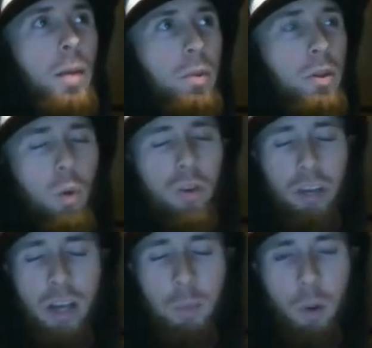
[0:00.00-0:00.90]
but there was a
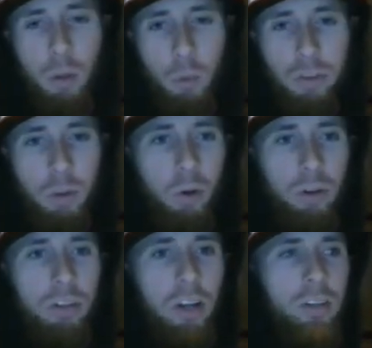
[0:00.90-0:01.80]
couple other ones I wanted
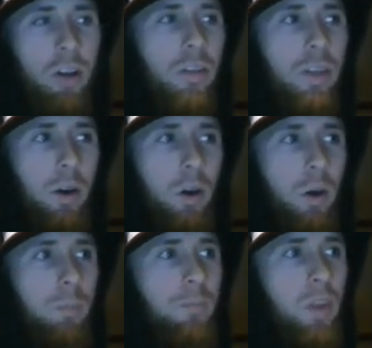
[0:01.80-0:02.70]
to touch on that are